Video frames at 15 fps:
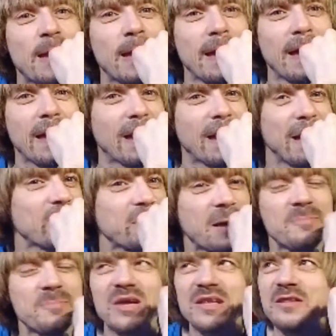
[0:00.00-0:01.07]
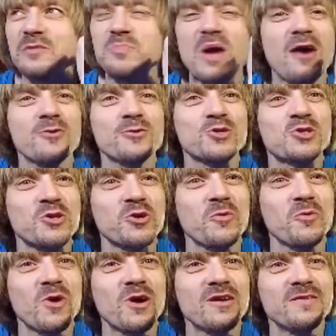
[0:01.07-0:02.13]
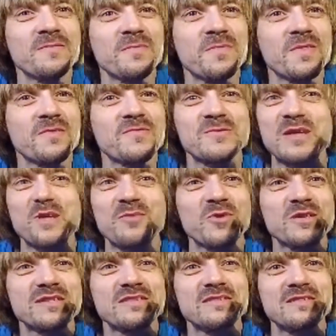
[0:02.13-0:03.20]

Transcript: And I picked the powdered sugar one for some reason.